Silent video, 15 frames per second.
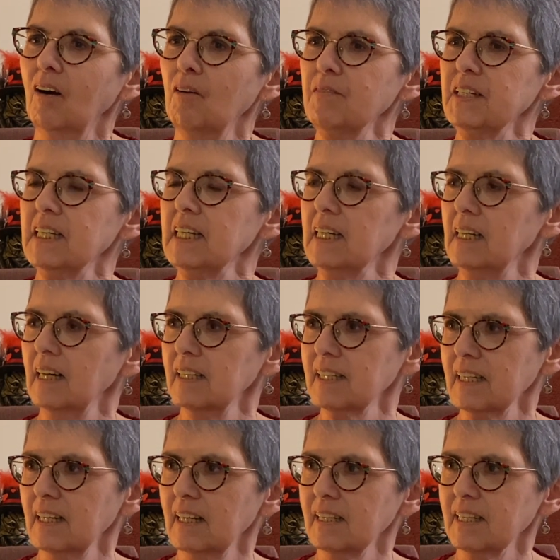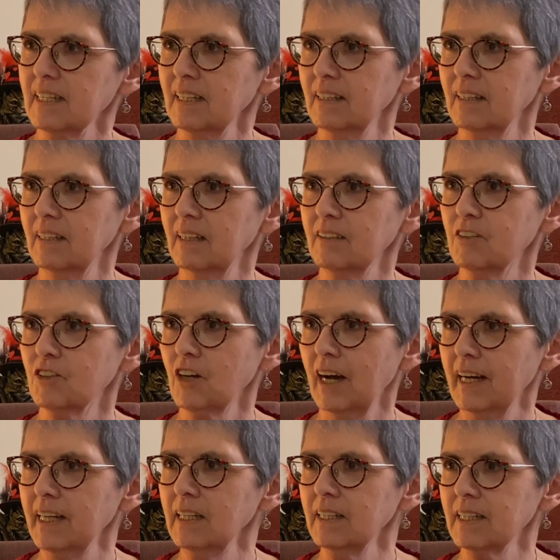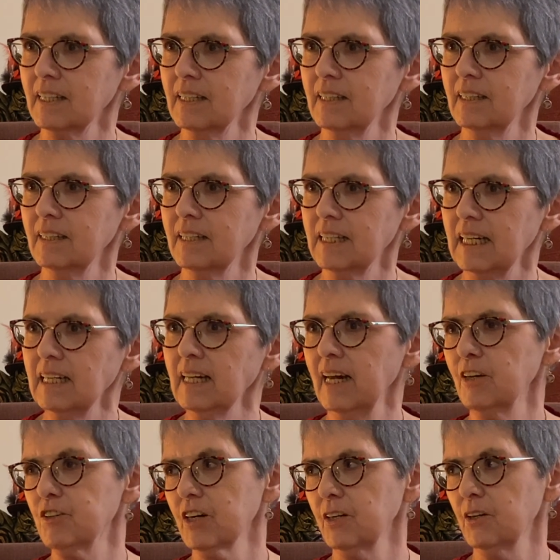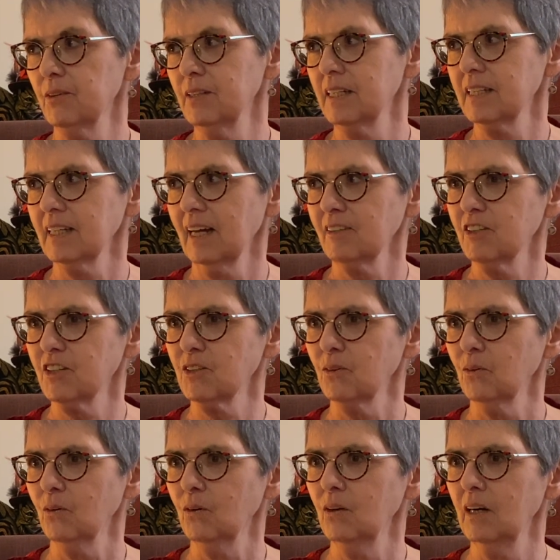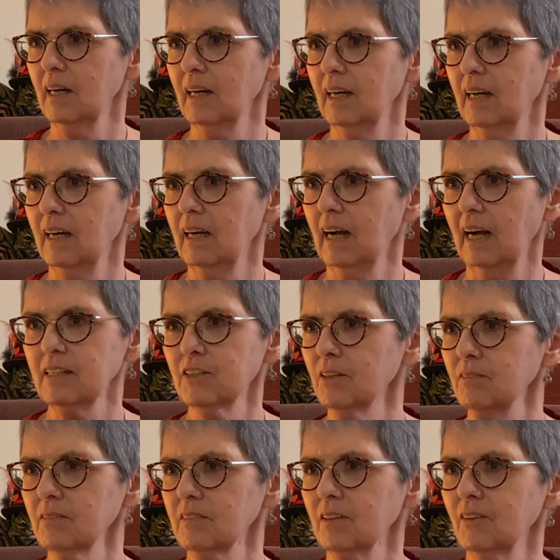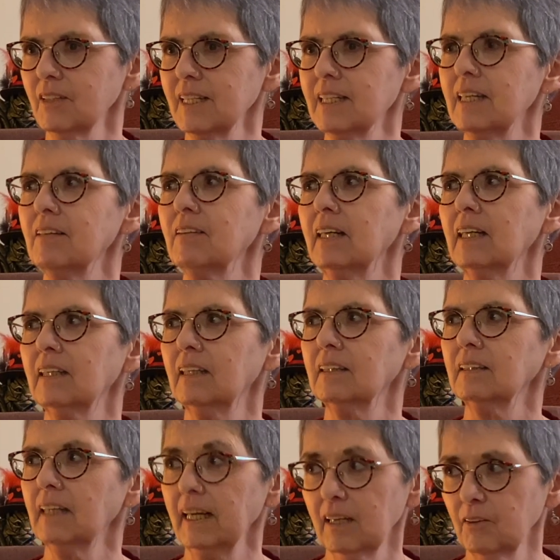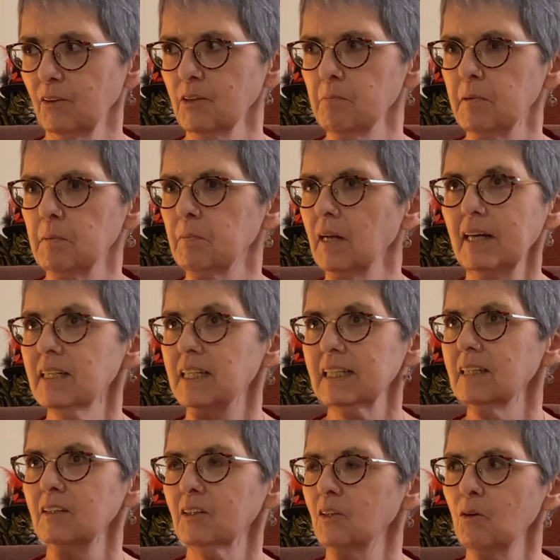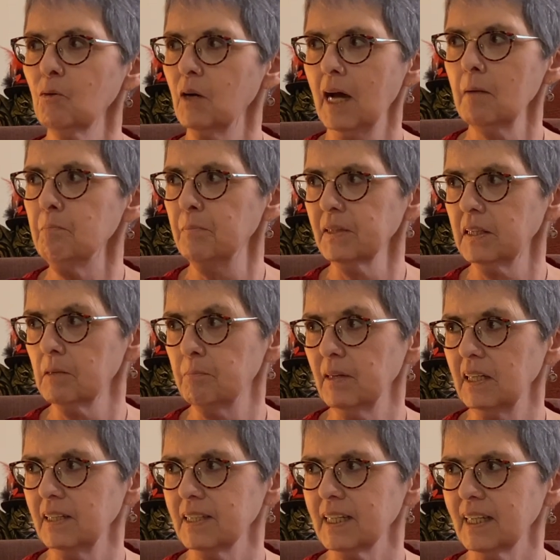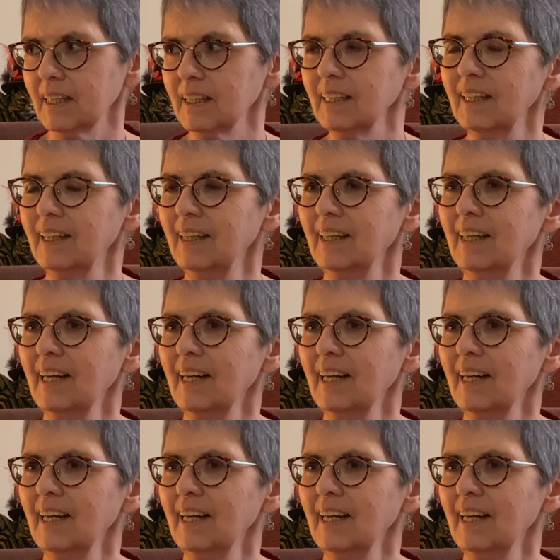obviously, as a child and a teenager going to that store, I don't honestly think, like a lot of people, I didn't look up at the building.